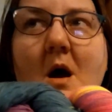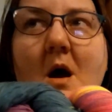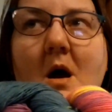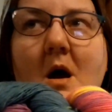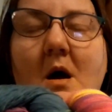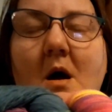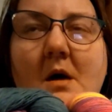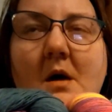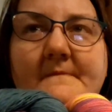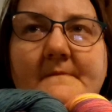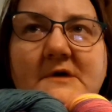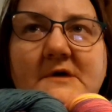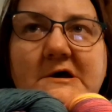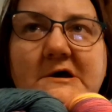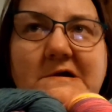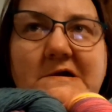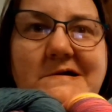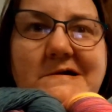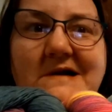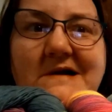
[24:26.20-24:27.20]

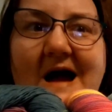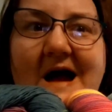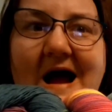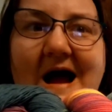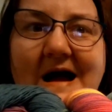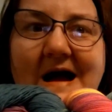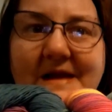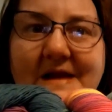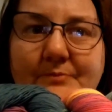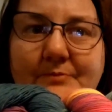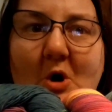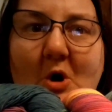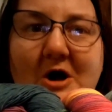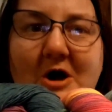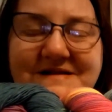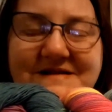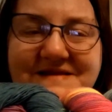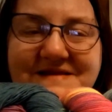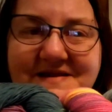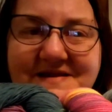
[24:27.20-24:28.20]
I
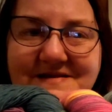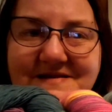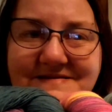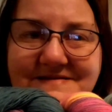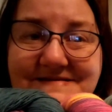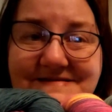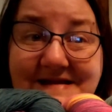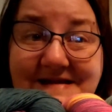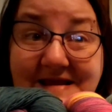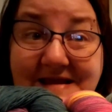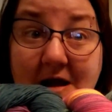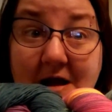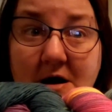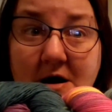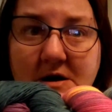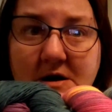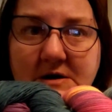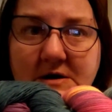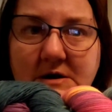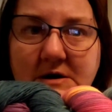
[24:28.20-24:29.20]
bought
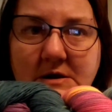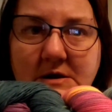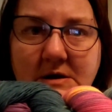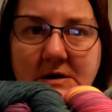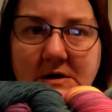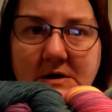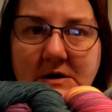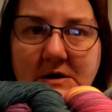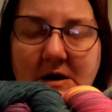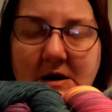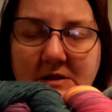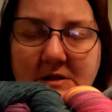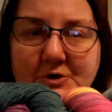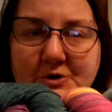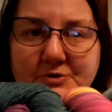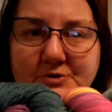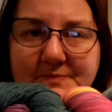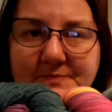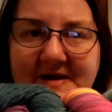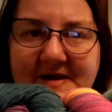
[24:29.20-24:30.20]
neon
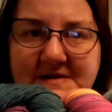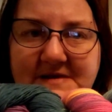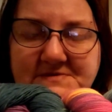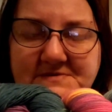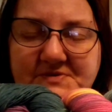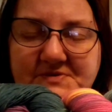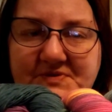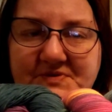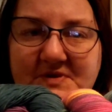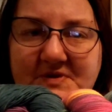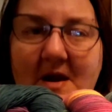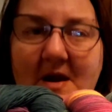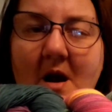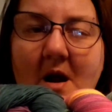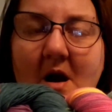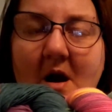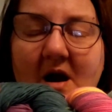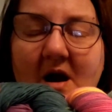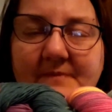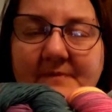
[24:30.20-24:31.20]
colored paints.
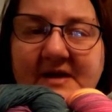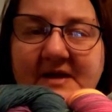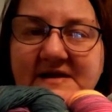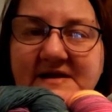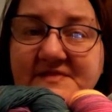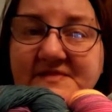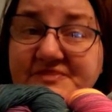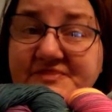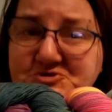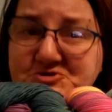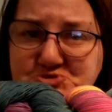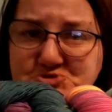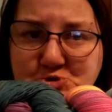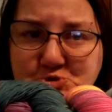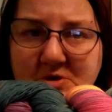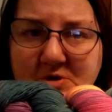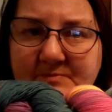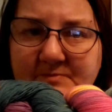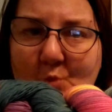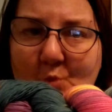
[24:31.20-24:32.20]
I painted the
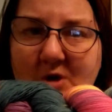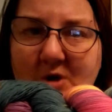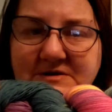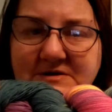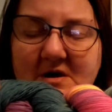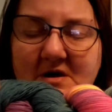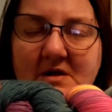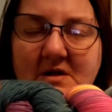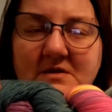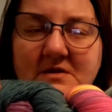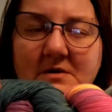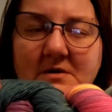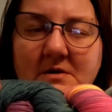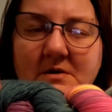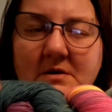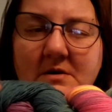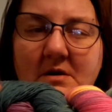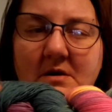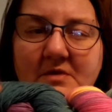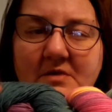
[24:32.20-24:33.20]
trim one color,
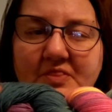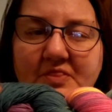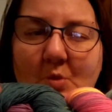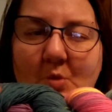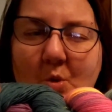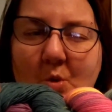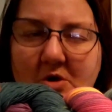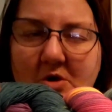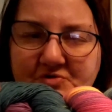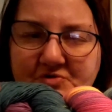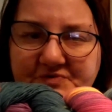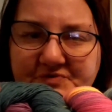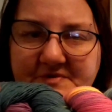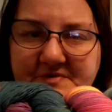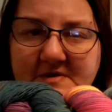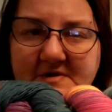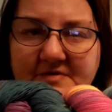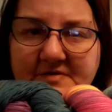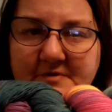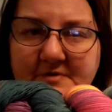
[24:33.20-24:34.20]
the walls
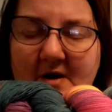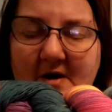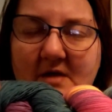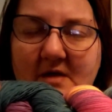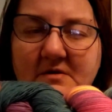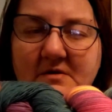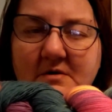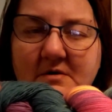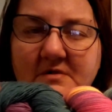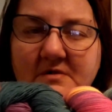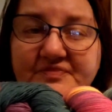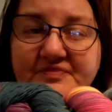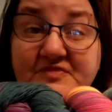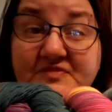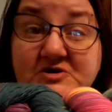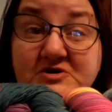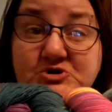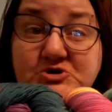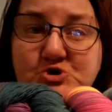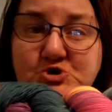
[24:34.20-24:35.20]
another color,
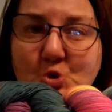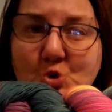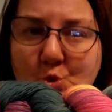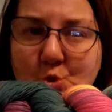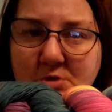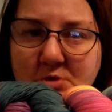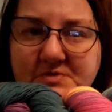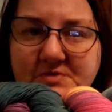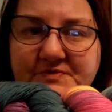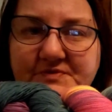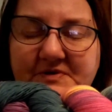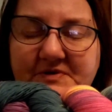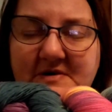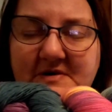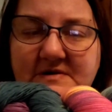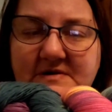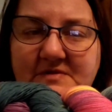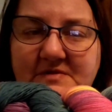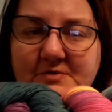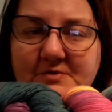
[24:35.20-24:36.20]
the doors
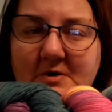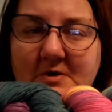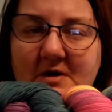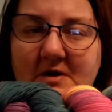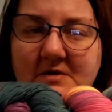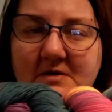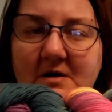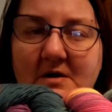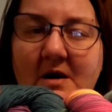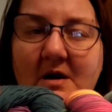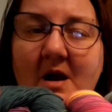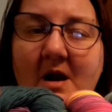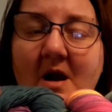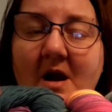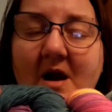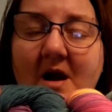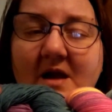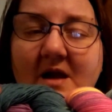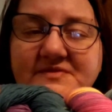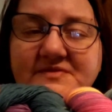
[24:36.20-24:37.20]
another color,
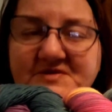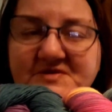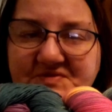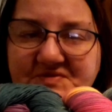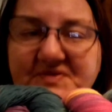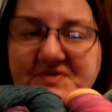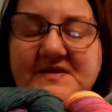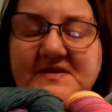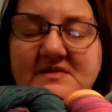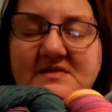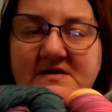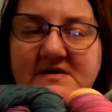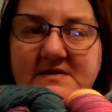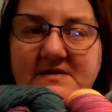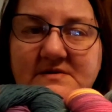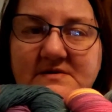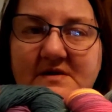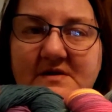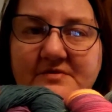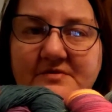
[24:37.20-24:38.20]
and the ceiling
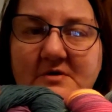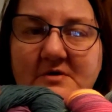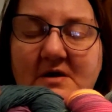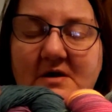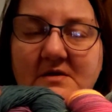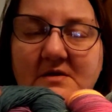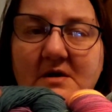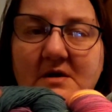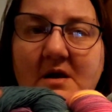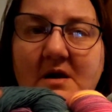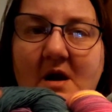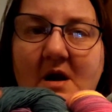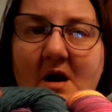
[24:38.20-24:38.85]
another color.